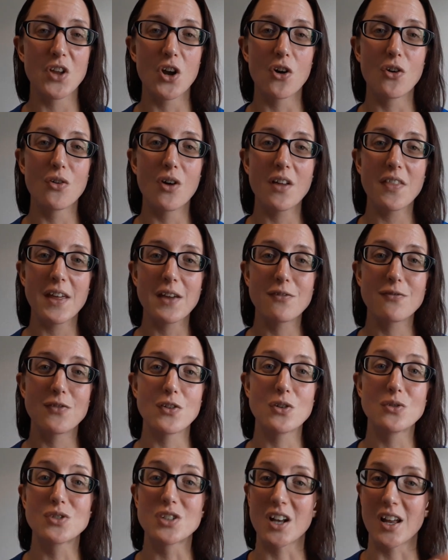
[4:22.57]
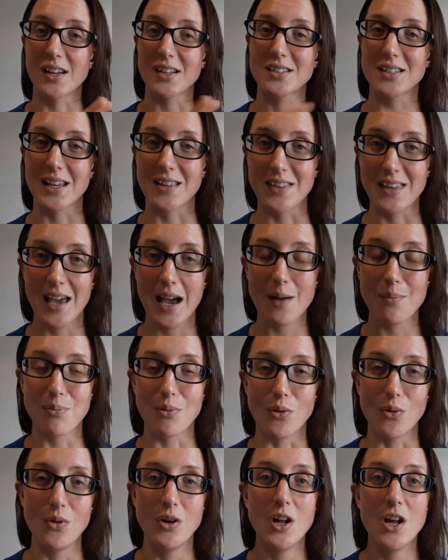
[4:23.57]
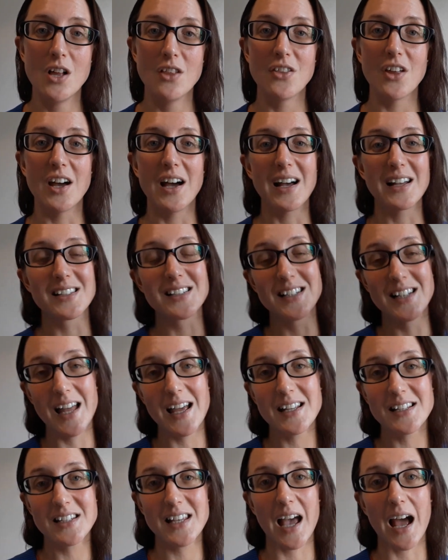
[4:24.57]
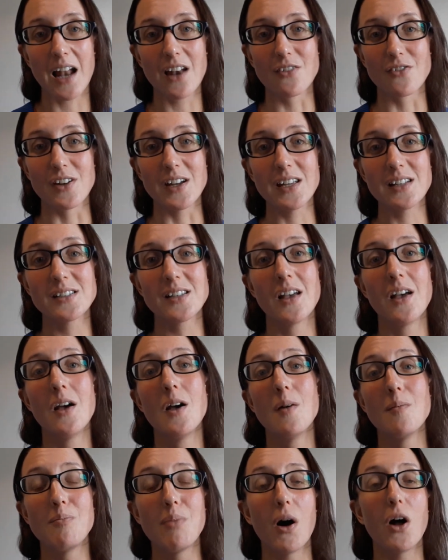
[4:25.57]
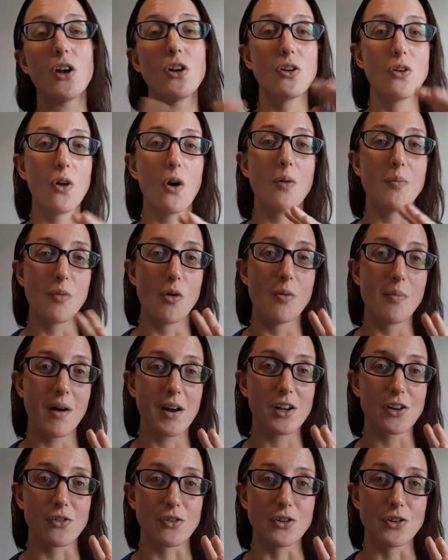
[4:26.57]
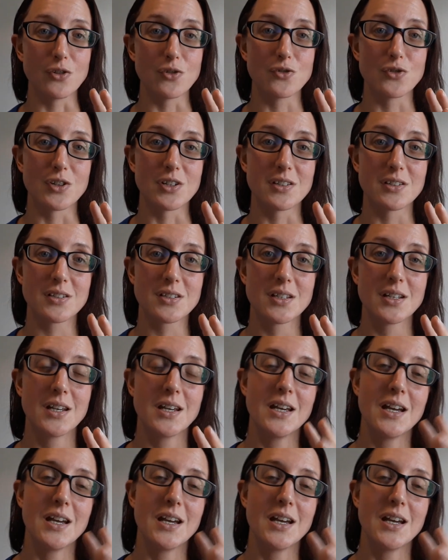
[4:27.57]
Or are they foods like, say, the apple that has less calories but a lot more micronutrients?